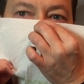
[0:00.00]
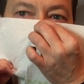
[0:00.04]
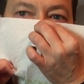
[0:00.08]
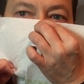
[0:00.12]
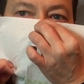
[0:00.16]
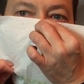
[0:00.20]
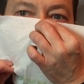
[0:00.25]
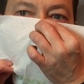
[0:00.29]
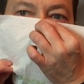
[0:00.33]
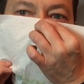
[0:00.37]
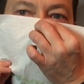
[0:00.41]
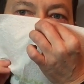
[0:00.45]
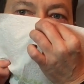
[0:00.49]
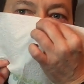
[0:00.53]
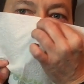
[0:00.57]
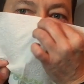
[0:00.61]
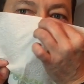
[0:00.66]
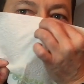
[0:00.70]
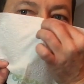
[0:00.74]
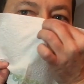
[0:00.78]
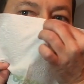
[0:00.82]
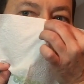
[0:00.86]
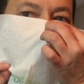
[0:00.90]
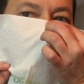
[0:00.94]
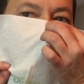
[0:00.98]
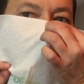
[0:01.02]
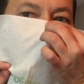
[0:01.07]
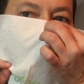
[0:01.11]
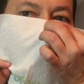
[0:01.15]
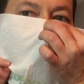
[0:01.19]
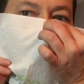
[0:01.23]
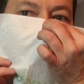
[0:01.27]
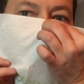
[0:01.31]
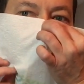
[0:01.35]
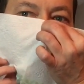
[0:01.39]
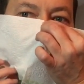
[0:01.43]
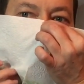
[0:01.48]
Okay, you
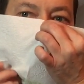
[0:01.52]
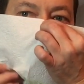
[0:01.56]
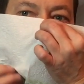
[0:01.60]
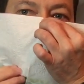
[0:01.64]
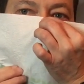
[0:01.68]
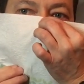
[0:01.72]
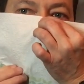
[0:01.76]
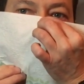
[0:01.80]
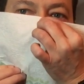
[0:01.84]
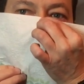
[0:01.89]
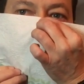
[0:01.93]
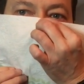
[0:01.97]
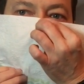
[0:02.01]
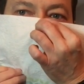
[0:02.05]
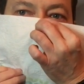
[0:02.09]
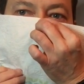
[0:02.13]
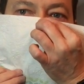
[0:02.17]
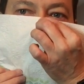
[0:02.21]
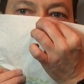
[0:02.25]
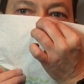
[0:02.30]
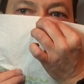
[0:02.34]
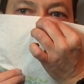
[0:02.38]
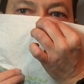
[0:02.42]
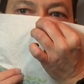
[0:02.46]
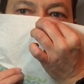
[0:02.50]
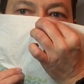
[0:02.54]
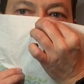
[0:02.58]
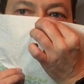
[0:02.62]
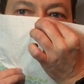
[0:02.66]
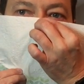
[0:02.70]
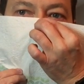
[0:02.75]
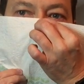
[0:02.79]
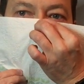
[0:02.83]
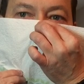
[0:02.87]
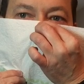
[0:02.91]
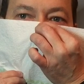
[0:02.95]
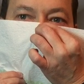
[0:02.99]
want to pinch it, you
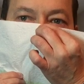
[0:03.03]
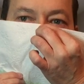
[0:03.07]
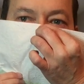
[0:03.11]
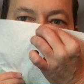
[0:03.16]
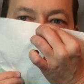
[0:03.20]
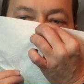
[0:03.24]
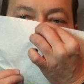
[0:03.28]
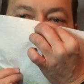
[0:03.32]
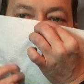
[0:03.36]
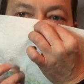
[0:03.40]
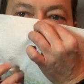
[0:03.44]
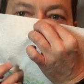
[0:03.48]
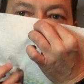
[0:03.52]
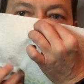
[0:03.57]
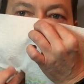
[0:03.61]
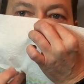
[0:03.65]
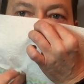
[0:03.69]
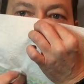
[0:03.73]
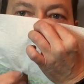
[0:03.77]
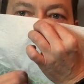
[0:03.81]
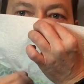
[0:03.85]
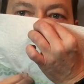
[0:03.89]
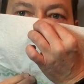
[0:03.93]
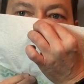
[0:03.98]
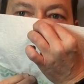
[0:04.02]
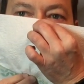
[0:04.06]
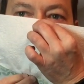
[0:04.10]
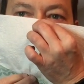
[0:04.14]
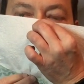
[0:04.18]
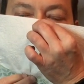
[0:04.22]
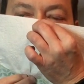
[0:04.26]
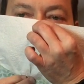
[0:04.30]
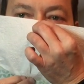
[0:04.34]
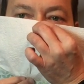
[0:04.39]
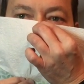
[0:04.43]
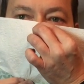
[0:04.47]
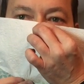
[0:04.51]
want to pinch it,
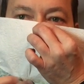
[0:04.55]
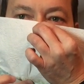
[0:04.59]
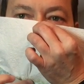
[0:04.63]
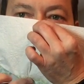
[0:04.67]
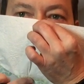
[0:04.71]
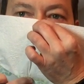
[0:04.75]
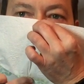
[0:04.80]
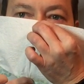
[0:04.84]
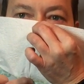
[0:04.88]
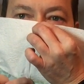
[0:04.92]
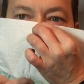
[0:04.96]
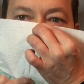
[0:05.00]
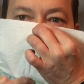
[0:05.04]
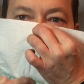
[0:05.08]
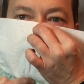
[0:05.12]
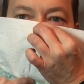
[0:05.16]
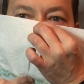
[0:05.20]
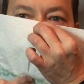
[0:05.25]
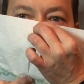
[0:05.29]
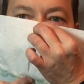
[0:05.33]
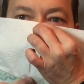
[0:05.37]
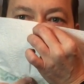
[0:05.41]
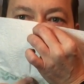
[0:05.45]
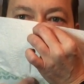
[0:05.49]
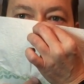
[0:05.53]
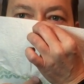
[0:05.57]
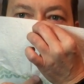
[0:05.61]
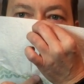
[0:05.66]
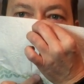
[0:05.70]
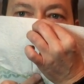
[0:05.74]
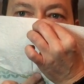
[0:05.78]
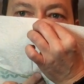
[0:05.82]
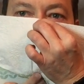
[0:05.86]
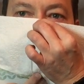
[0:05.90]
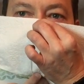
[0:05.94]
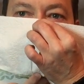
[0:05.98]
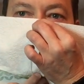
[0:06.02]
you want to pinch it,
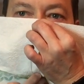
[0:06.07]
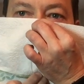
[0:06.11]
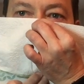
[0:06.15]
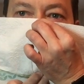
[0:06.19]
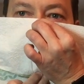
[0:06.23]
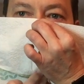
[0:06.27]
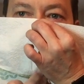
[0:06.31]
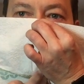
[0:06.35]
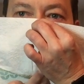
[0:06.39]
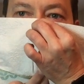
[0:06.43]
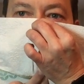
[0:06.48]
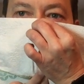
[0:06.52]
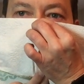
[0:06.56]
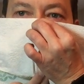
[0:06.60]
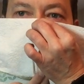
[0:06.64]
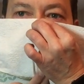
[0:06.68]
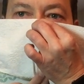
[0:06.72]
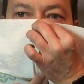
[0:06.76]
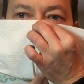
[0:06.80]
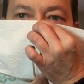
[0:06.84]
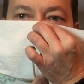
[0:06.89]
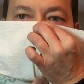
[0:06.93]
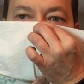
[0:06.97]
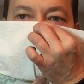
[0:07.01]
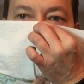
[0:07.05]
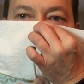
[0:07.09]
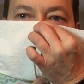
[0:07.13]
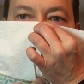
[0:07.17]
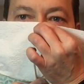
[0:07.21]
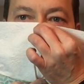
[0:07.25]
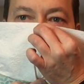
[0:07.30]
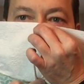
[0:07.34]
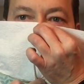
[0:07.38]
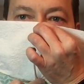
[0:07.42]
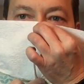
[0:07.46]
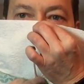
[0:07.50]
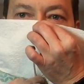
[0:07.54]
you want to pinch it. Now
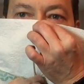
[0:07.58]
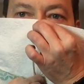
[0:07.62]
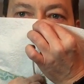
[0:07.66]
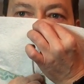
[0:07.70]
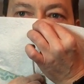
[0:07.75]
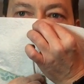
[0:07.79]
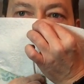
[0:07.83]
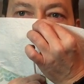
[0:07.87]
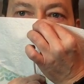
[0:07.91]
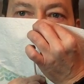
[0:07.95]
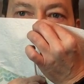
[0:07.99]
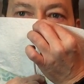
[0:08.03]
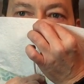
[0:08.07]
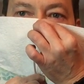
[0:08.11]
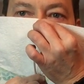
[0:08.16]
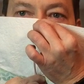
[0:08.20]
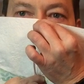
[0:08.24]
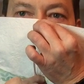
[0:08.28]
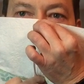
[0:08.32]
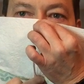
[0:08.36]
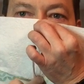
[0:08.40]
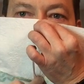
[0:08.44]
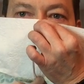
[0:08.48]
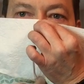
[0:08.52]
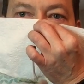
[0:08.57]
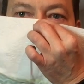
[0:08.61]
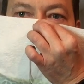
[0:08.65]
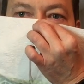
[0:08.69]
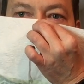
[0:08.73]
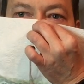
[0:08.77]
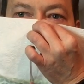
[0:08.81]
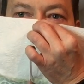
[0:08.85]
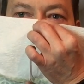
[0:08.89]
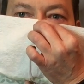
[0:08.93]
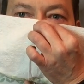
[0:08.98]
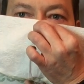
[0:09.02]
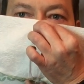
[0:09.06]
you're going to do half of this.
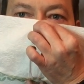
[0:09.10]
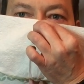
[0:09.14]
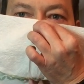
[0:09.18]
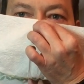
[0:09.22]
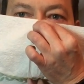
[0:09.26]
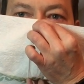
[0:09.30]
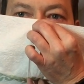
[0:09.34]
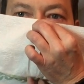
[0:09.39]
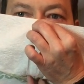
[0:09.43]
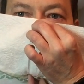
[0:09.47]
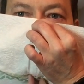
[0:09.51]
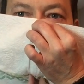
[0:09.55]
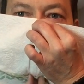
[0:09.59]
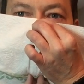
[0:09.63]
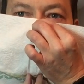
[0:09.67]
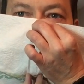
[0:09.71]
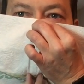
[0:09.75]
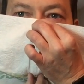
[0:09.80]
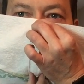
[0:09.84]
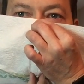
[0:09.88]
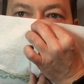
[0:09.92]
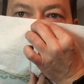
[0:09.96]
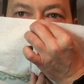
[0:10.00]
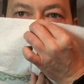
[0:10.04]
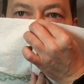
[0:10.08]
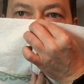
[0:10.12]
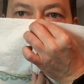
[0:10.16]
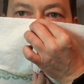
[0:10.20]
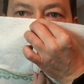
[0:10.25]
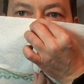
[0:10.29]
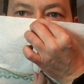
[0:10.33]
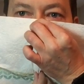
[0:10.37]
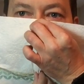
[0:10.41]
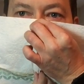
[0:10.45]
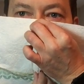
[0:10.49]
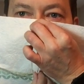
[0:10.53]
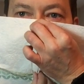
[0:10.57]
So you also want to
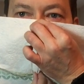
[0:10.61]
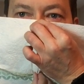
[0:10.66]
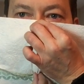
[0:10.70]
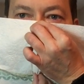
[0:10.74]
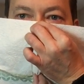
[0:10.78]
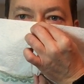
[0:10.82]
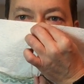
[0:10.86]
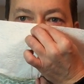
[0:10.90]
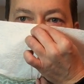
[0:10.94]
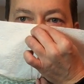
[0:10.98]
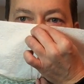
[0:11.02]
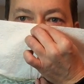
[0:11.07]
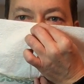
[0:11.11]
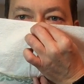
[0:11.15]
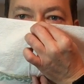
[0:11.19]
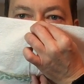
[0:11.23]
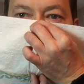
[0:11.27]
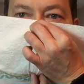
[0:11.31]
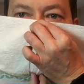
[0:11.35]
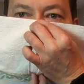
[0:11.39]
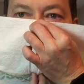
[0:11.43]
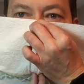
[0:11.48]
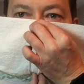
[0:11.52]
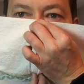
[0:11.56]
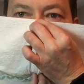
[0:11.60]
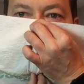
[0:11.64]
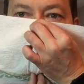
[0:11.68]
know where the half is